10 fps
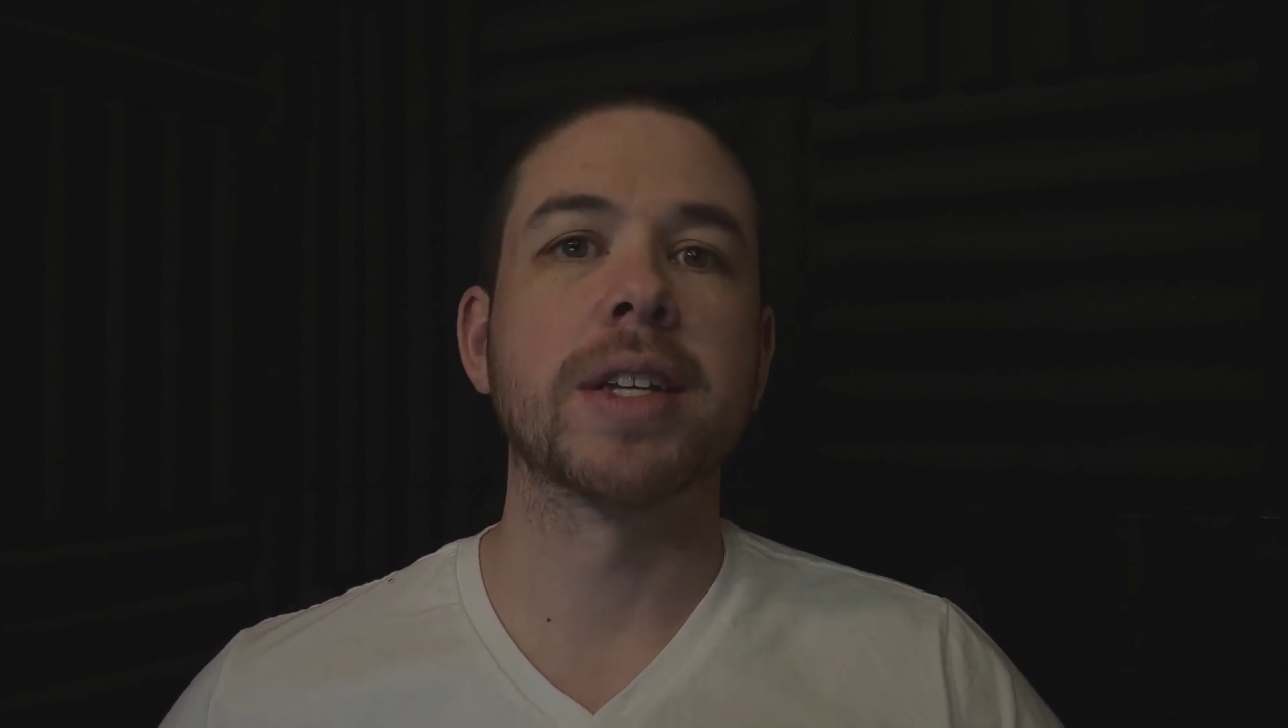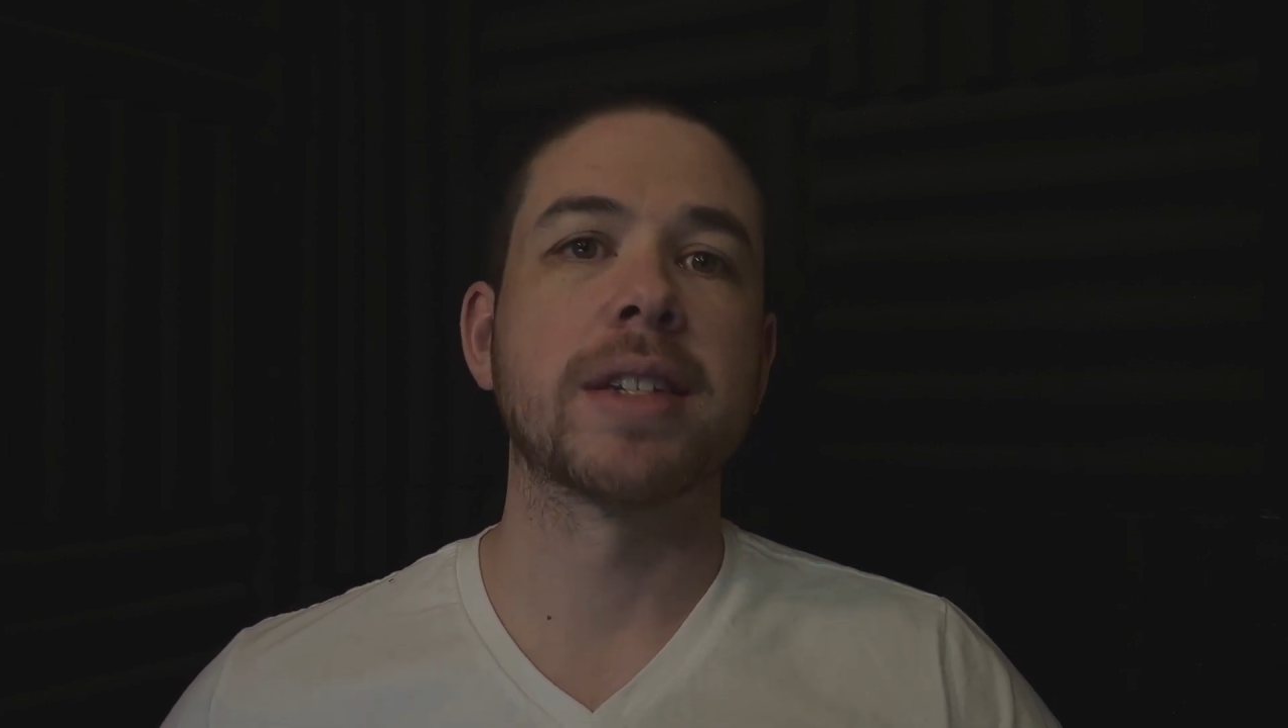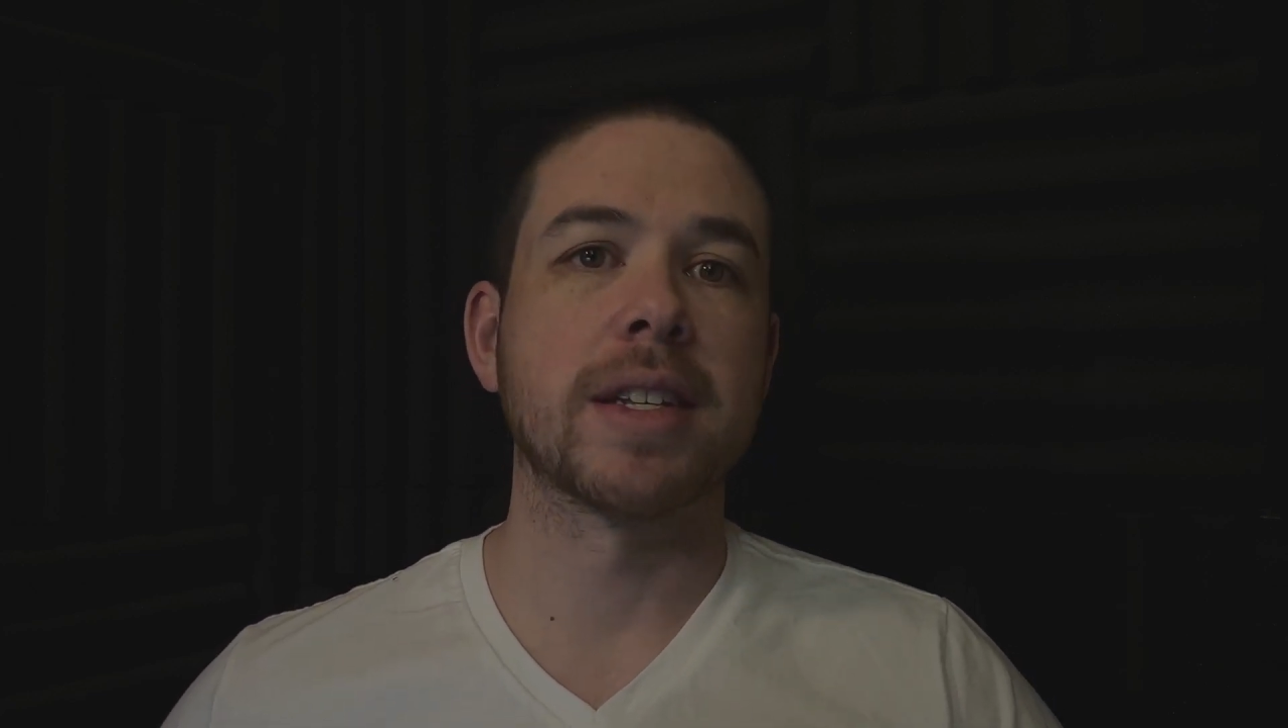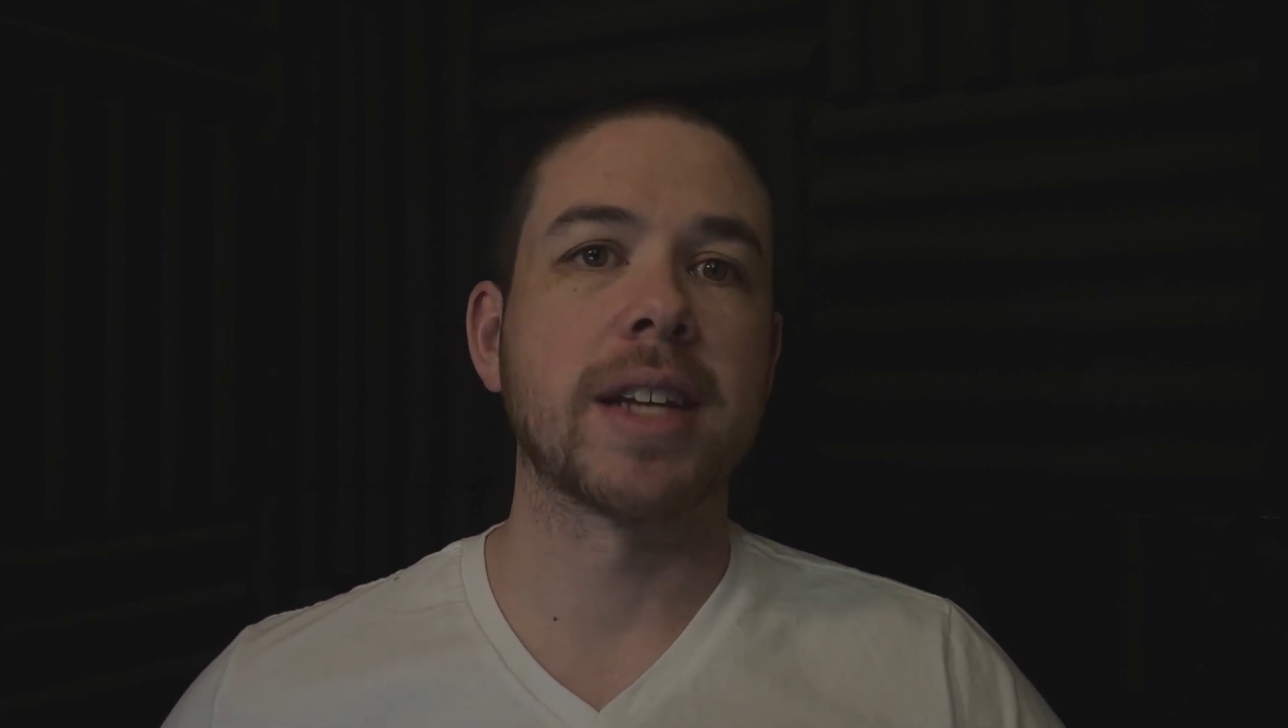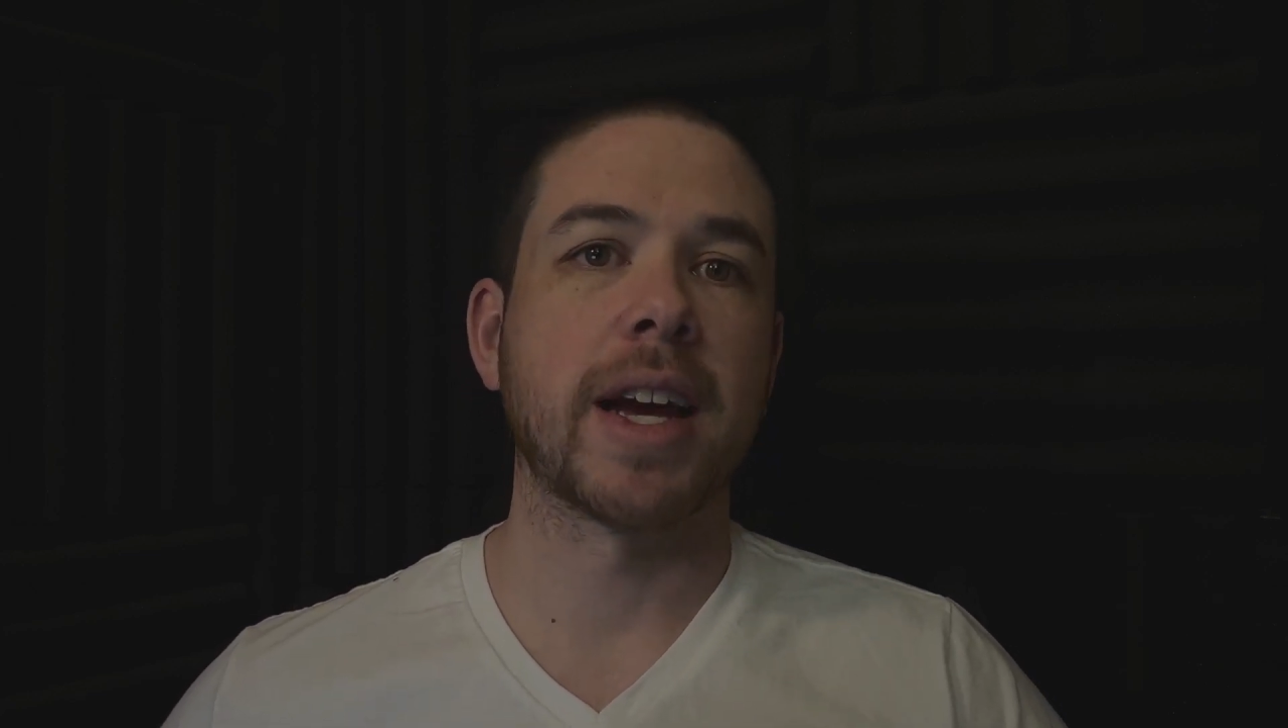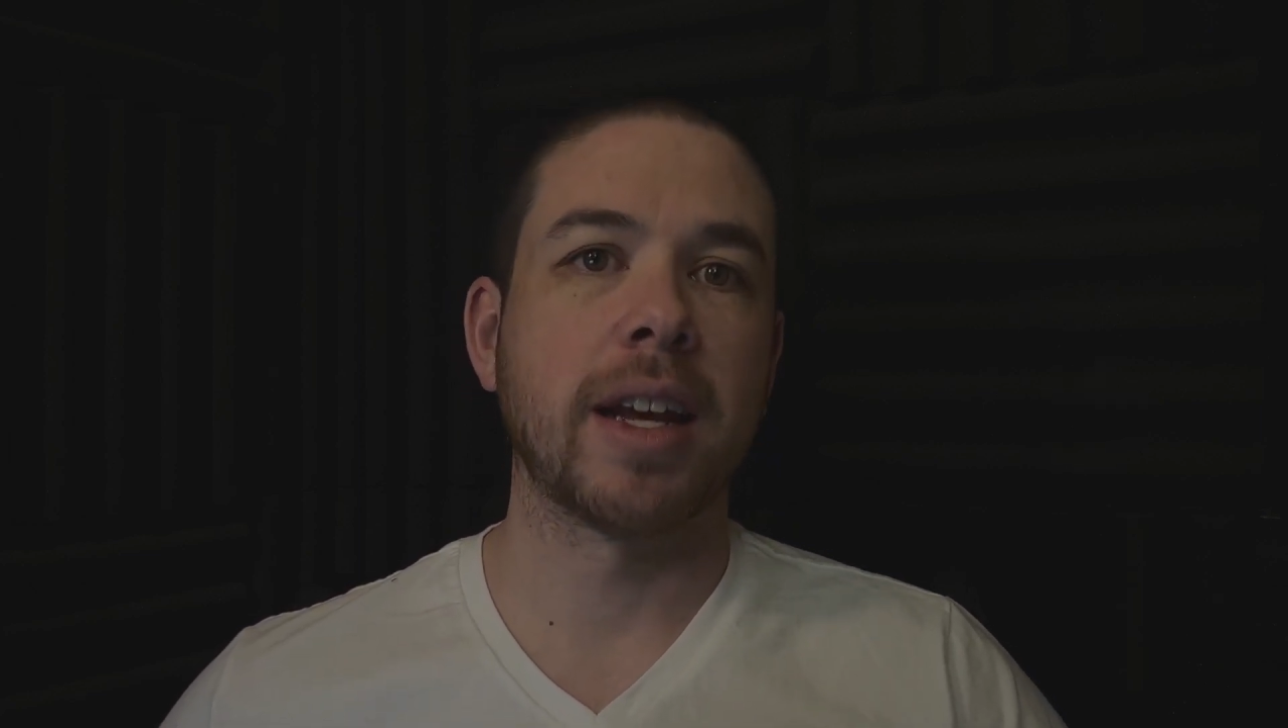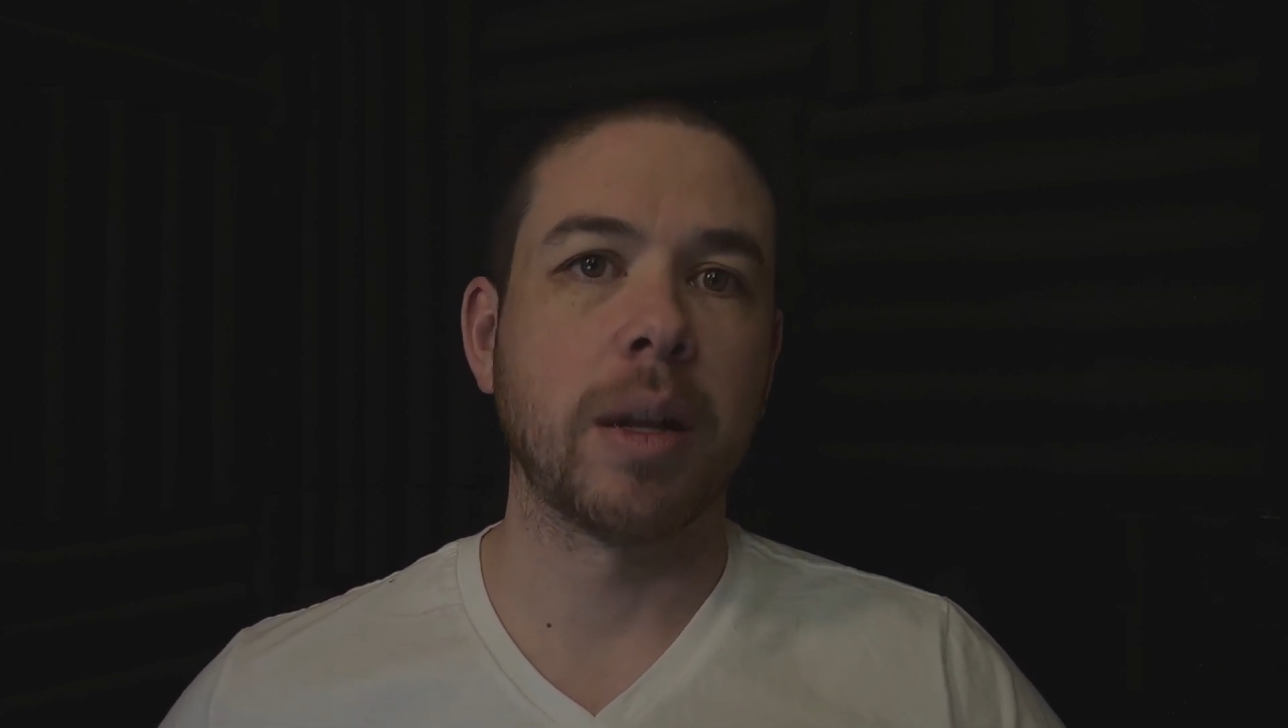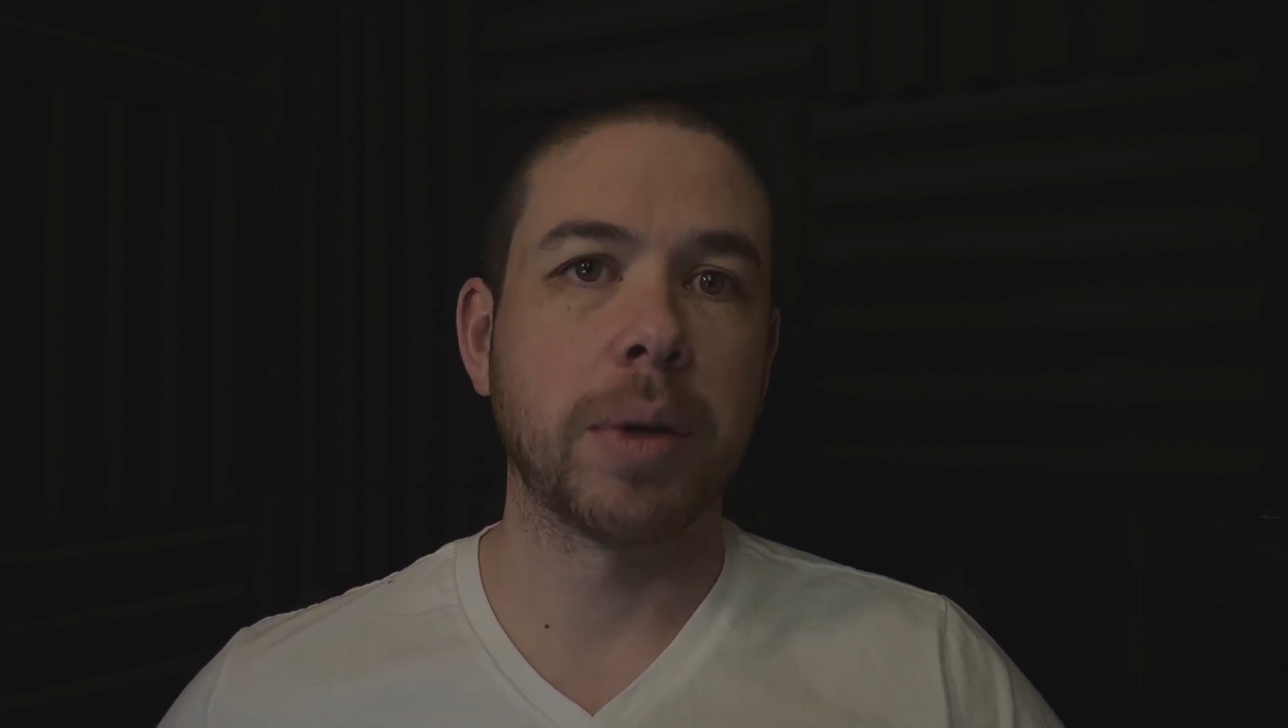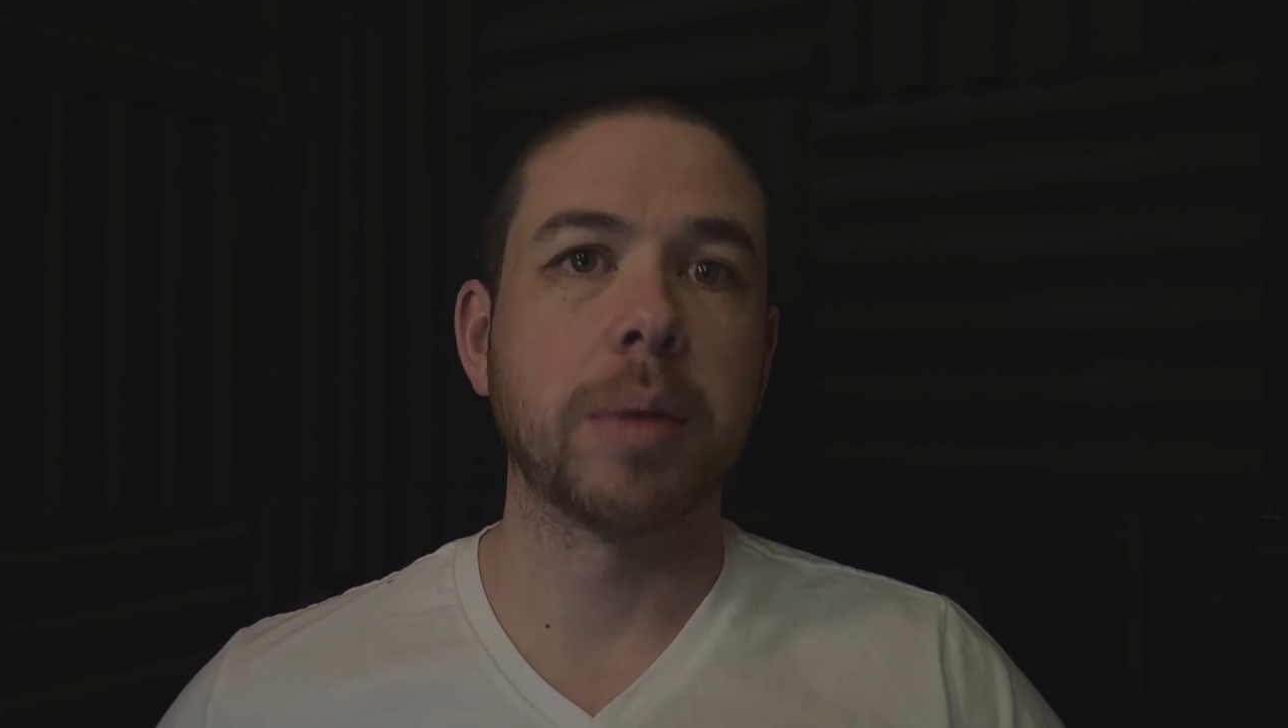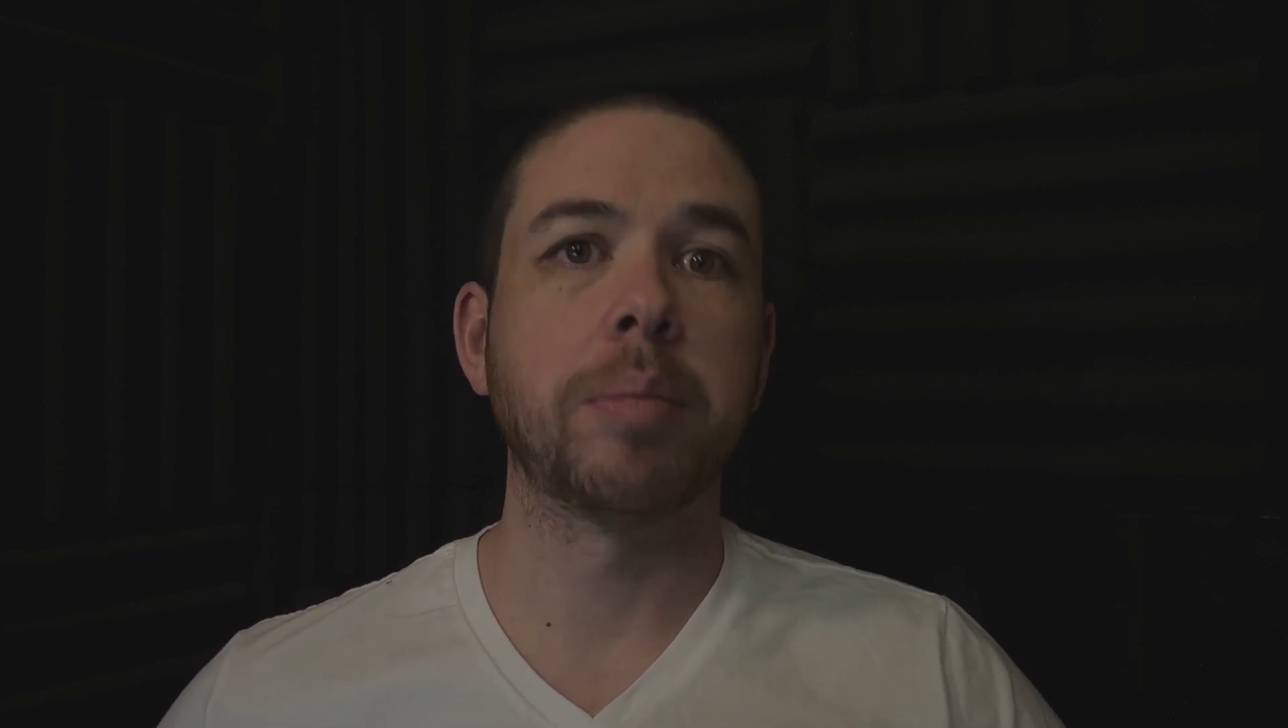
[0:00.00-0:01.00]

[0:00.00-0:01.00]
design element